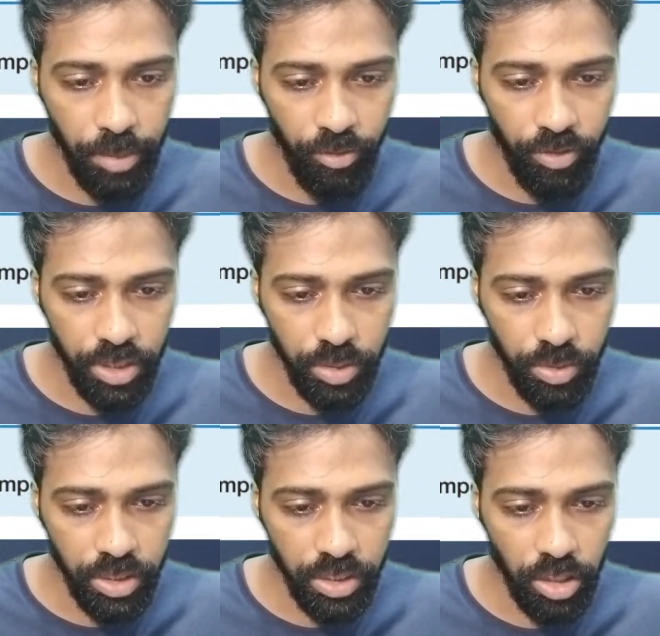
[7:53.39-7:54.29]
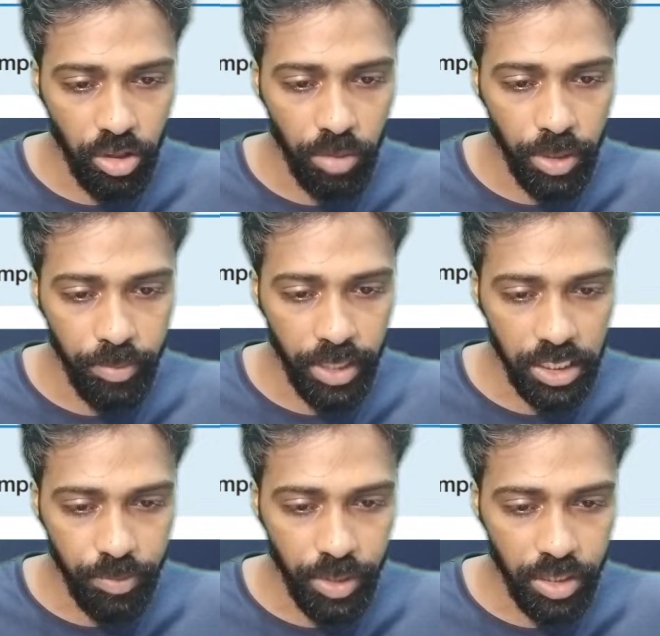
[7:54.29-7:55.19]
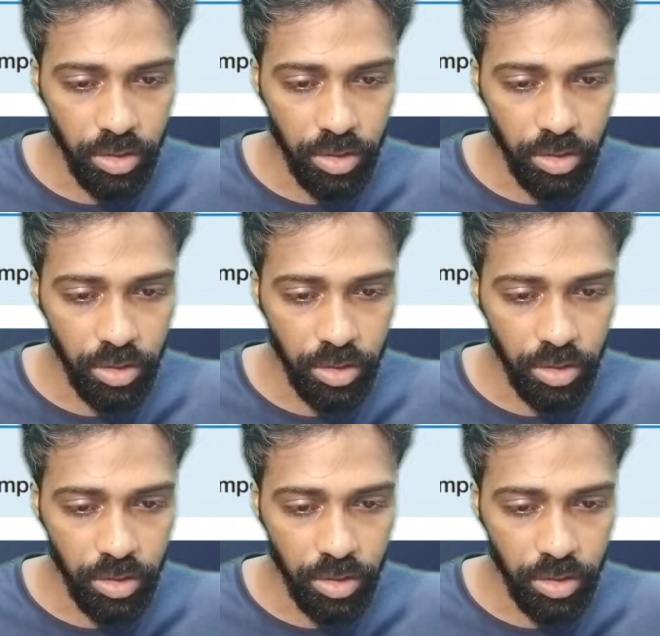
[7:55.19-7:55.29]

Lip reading: First one is economic participation